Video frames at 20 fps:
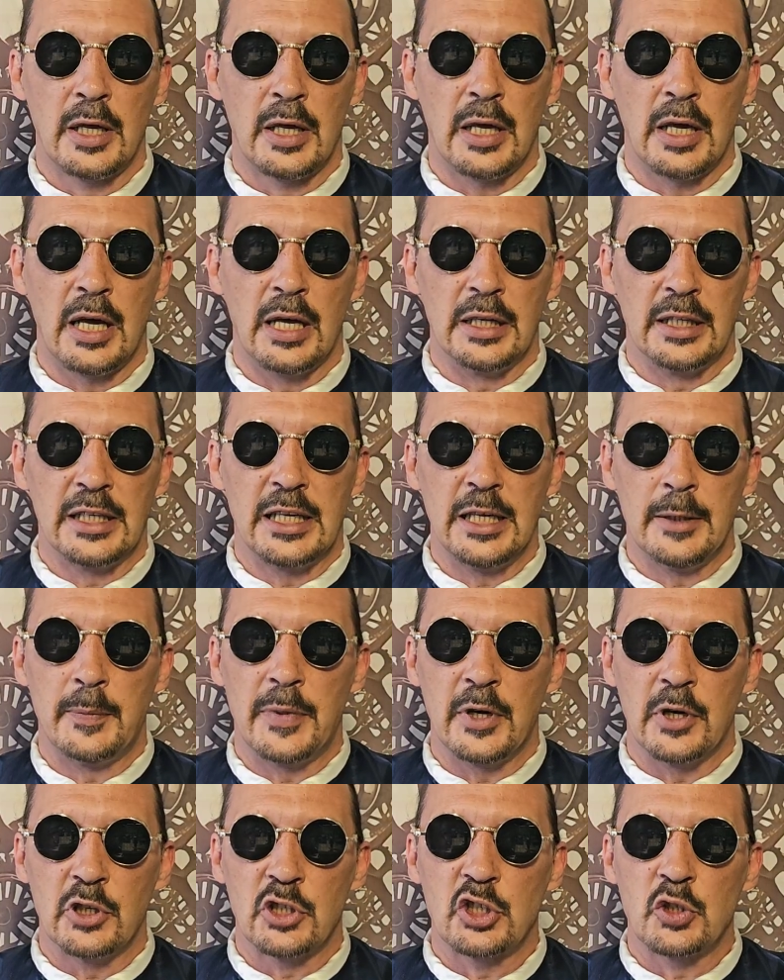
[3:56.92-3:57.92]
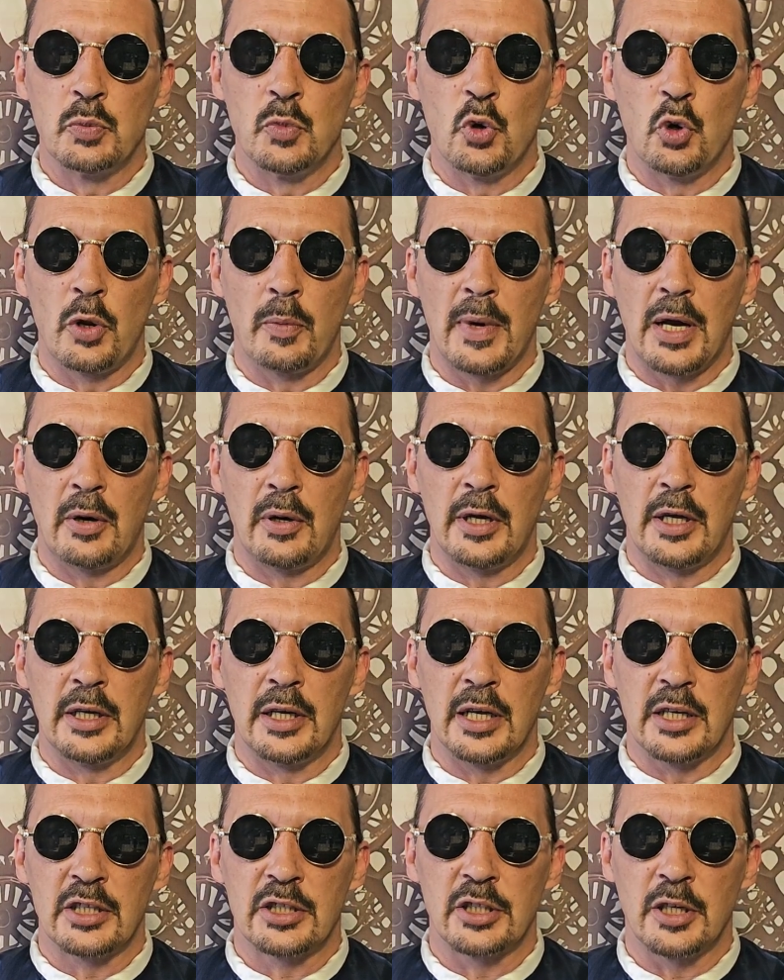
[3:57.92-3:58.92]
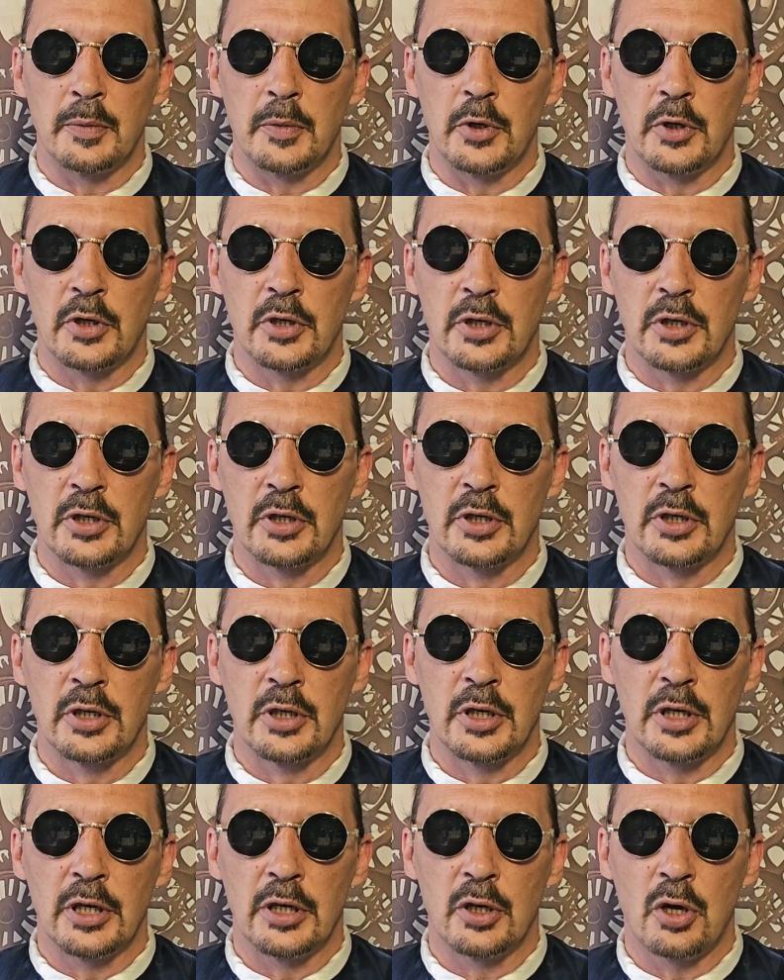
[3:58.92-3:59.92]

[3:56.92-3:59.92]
and keeping a small amount in our stomach and